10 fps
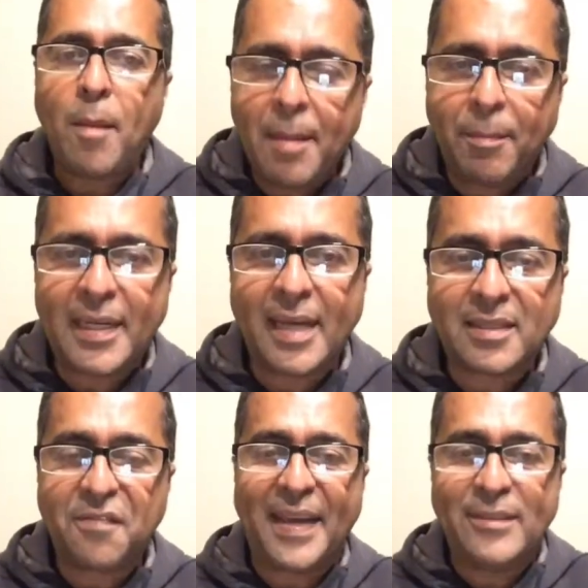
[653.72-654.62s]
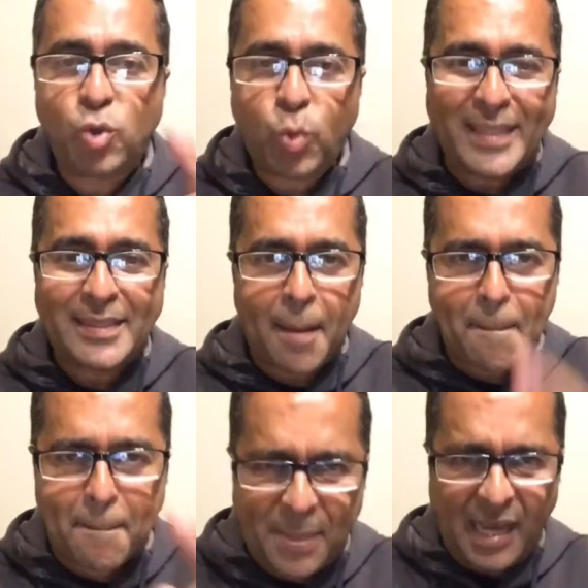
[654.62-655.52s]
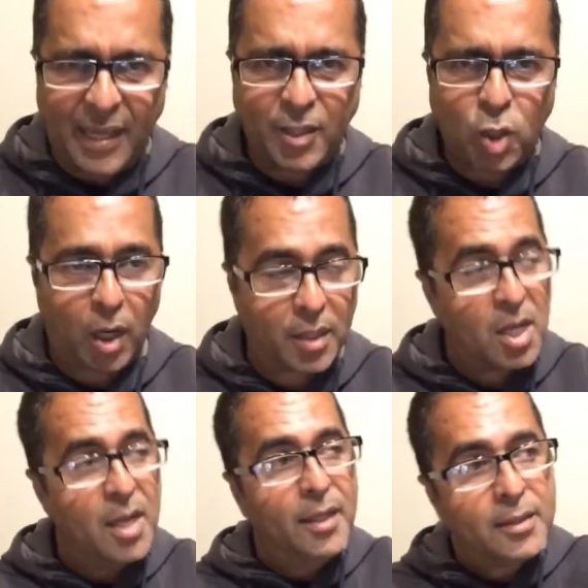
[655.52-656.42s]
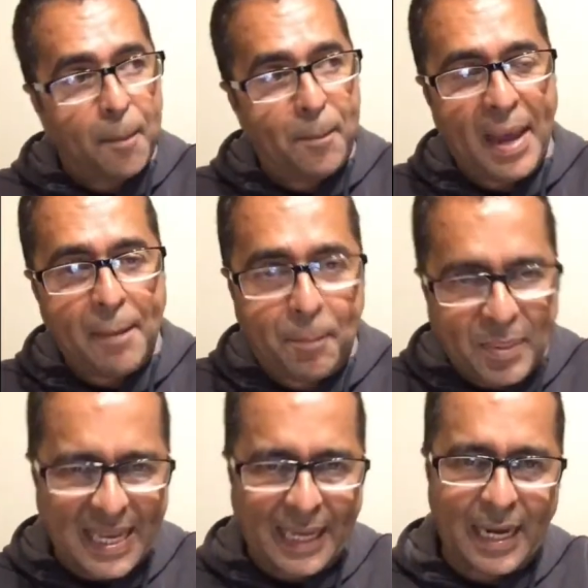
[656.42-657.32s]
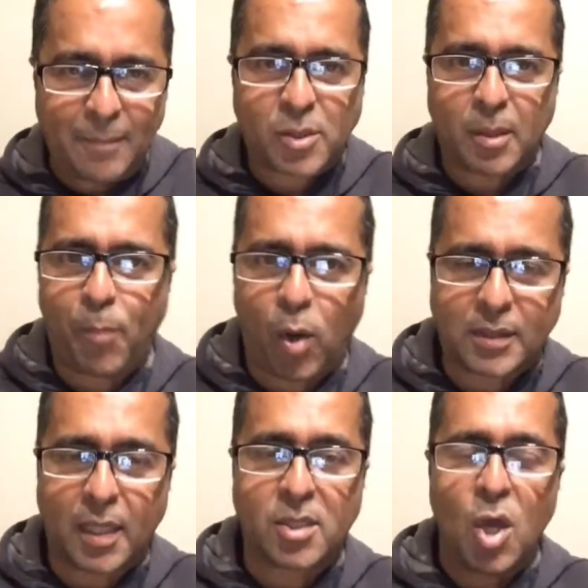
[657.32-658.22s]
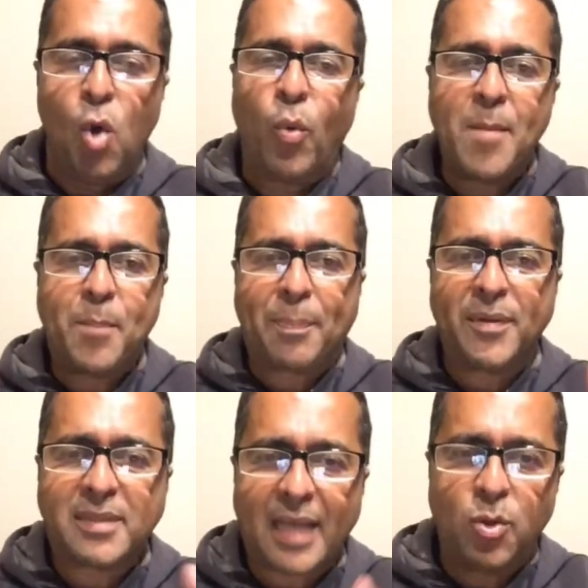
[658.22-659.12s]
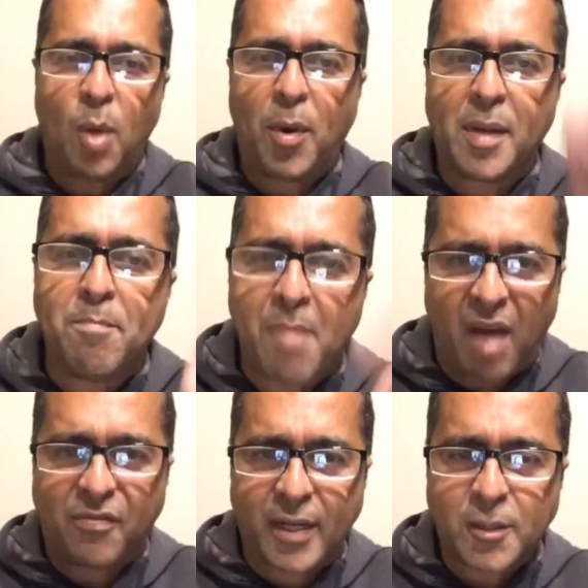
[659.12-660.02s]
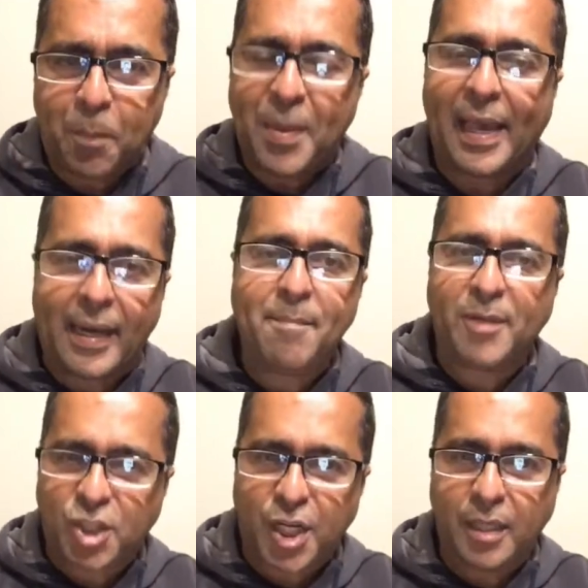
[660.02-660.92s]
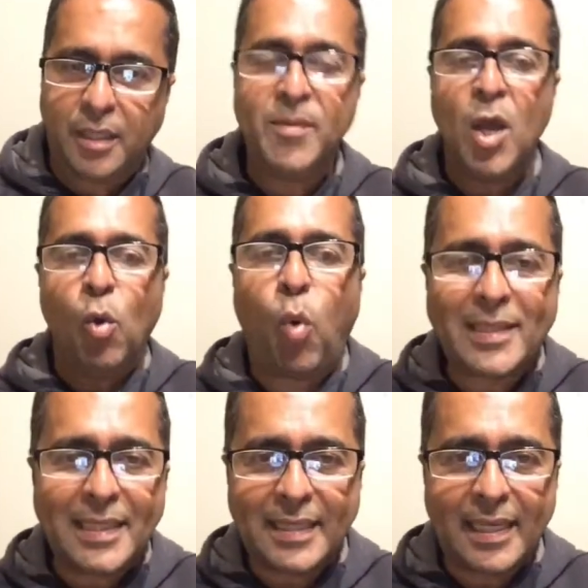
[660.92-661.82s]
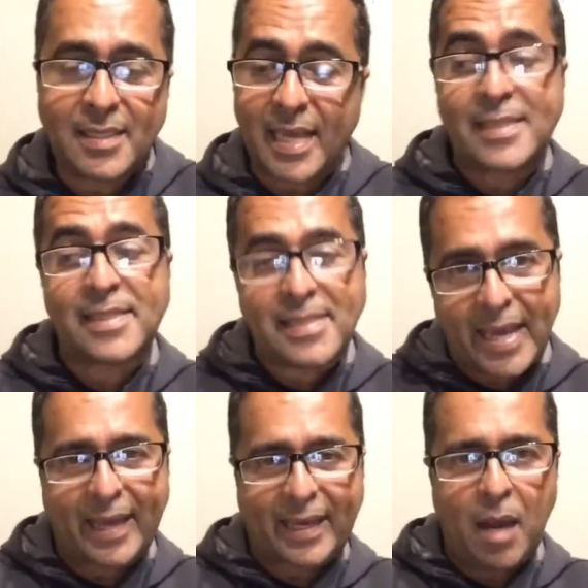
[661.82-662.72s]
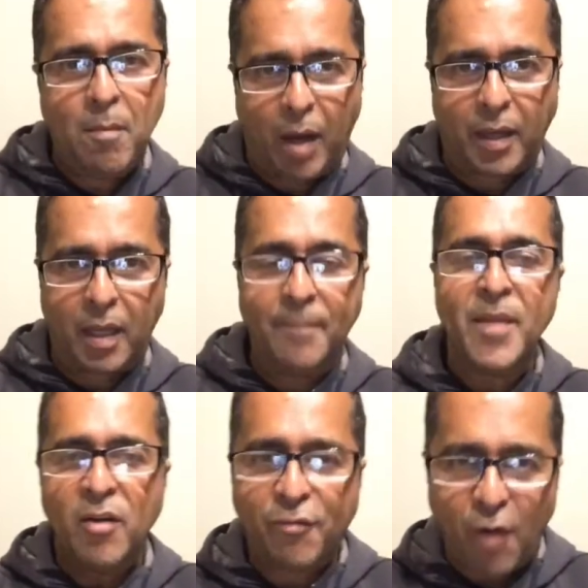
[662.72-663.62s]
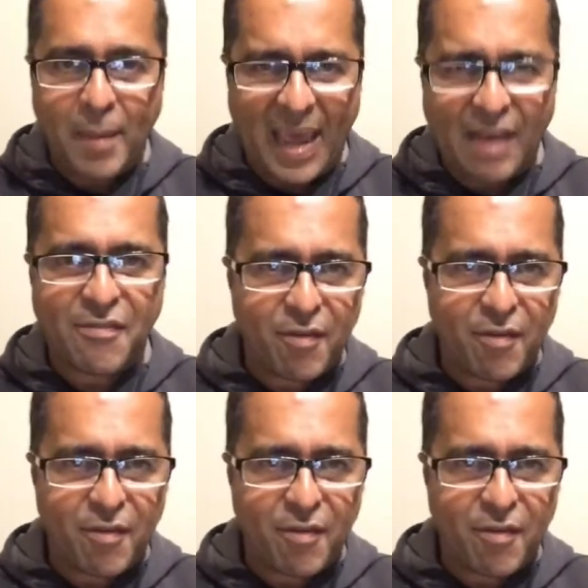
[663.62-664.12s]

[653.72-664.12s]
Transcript: Colm Imbert has to find $20 billion to pay PNM supporters. When people tell you about the marvelous PNM machine, what it is taking money from